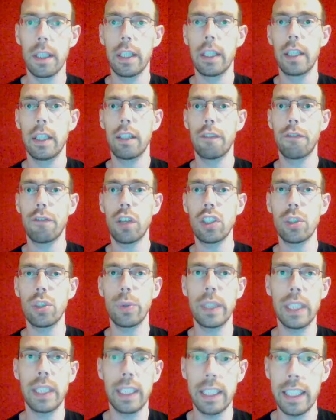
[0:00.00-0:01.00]

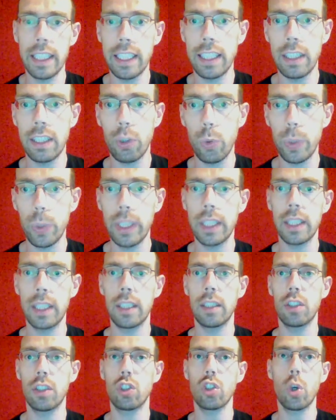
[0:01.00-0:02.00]
Fundraising increases
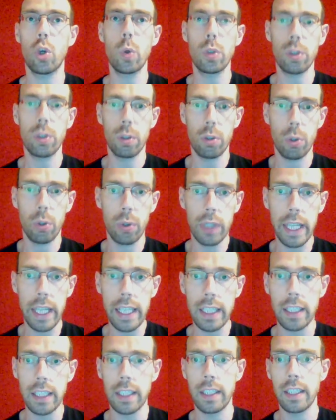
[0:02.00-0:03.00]
the total
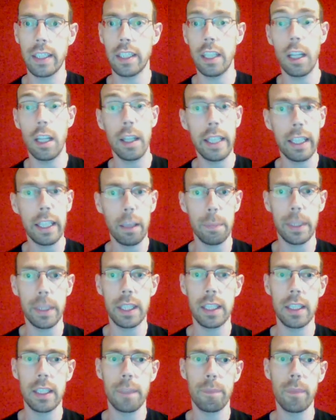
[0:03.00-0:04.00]
donations a little
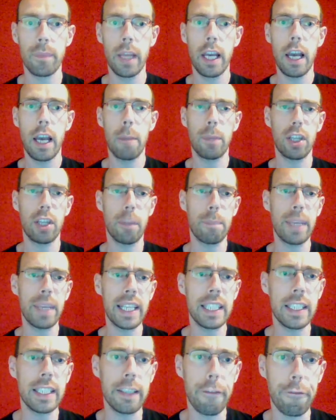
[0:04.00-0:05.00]
bit, but the
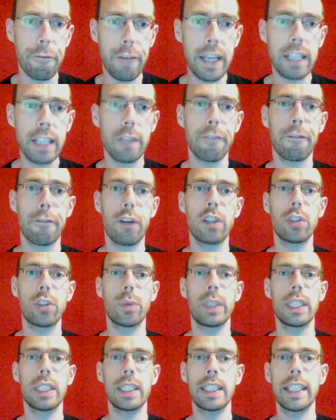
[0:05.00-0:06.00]
biggest effect of
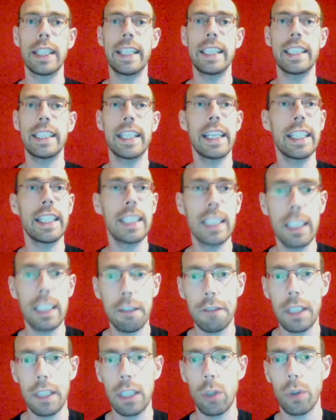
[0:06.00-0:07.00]
fundraising is a
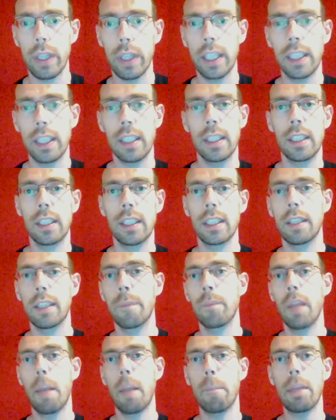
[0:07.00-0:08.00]
shift in donations.
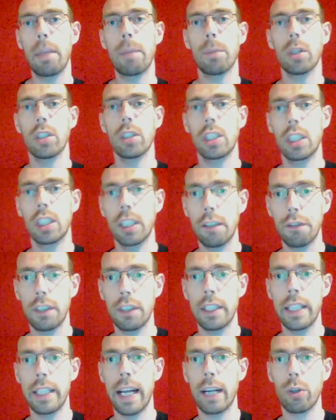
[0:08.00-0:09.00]
People
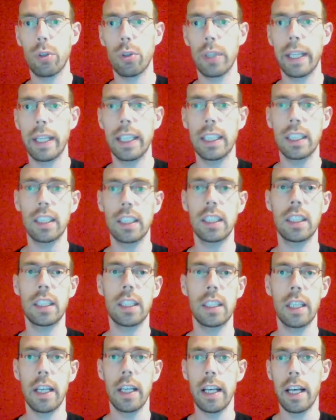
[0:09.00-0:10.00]
shift their donations
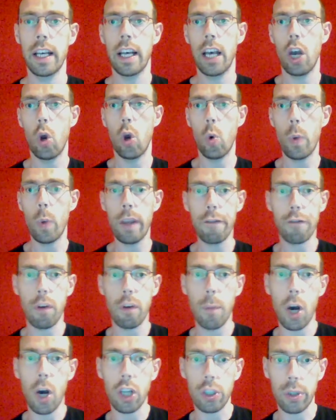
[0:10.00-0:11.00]
away from
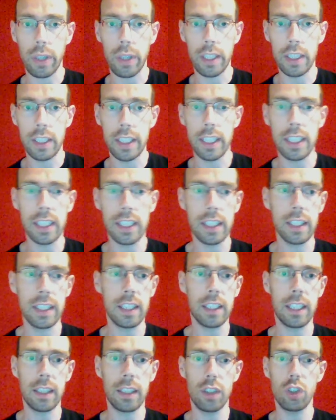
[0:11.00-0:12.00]
other organizations
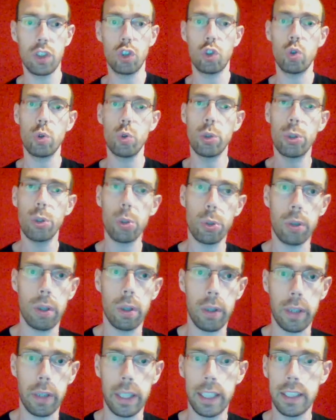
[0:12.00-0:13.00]
and to your
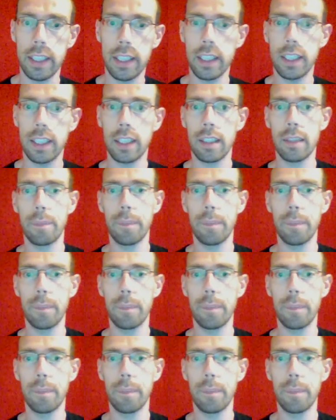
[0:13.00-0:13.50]
organization.